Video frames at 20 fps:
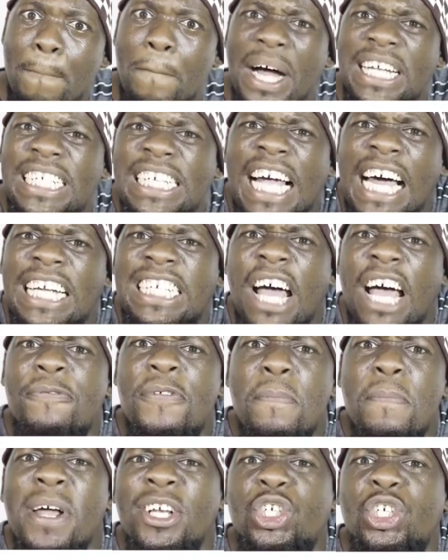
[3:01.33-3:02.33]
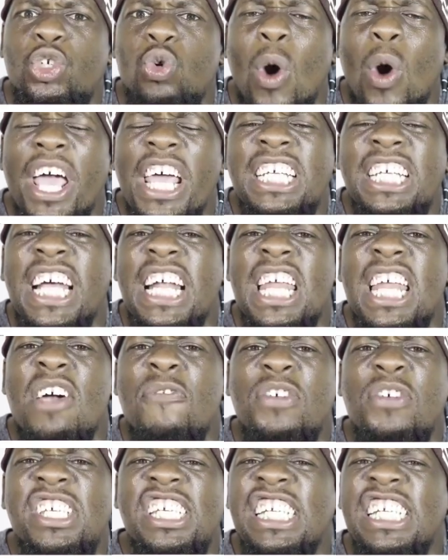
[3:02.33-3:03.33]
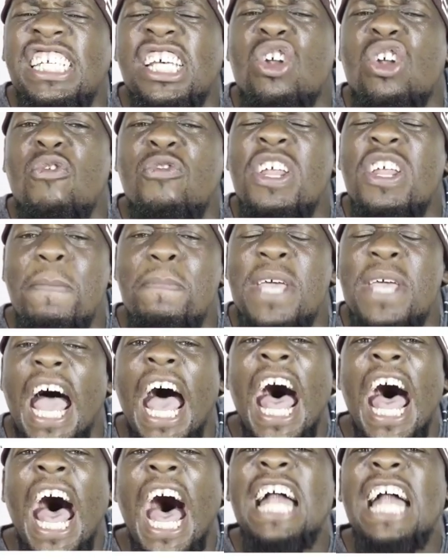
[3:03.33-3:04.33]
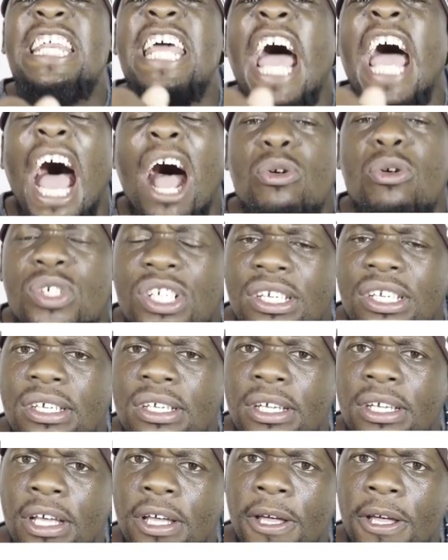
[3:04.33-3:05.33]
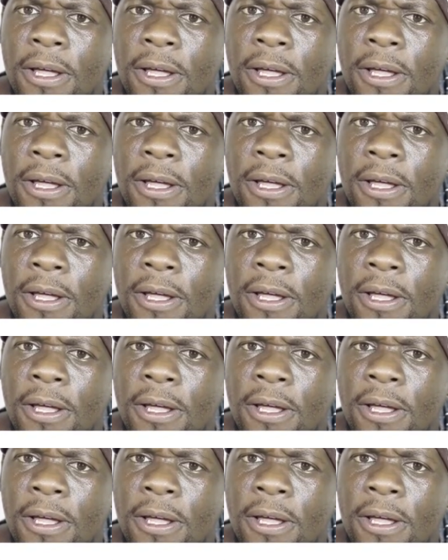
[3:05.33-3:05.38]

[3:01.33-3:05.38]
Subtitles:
But Gaddafi made sure each and every citizen of Libya had a house.